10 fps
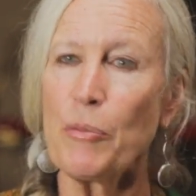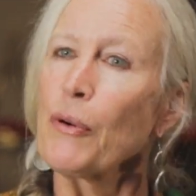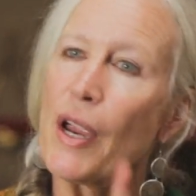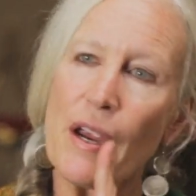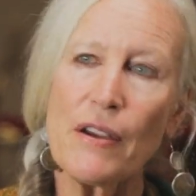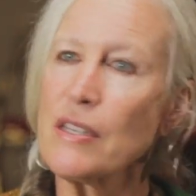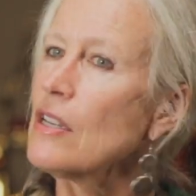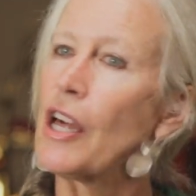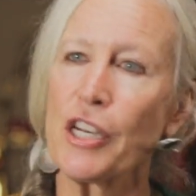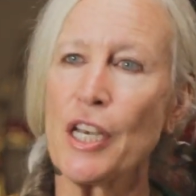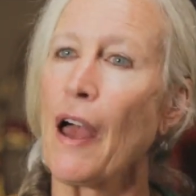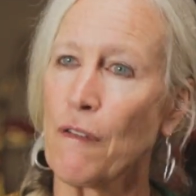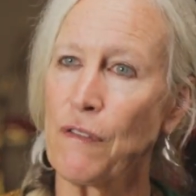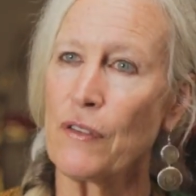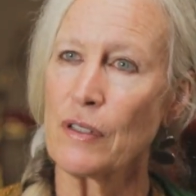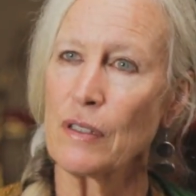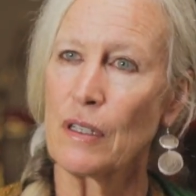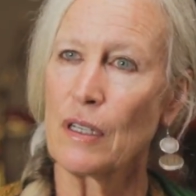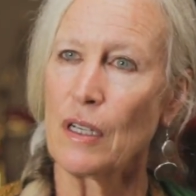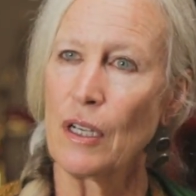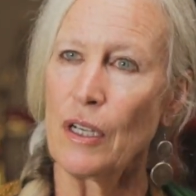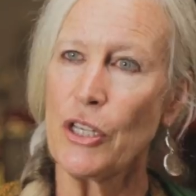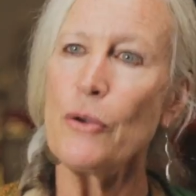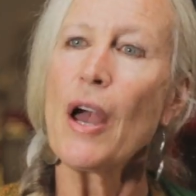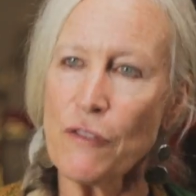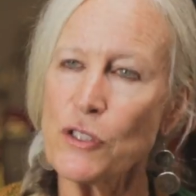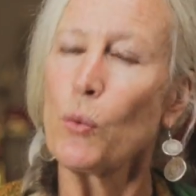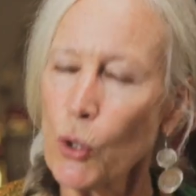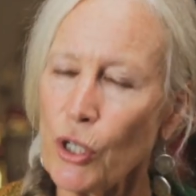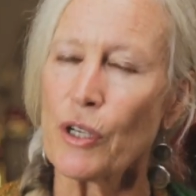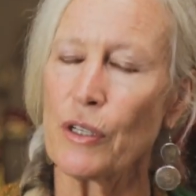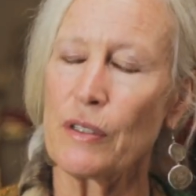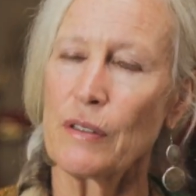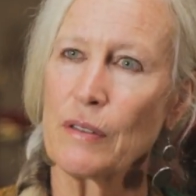prayer is not enough. You have to work.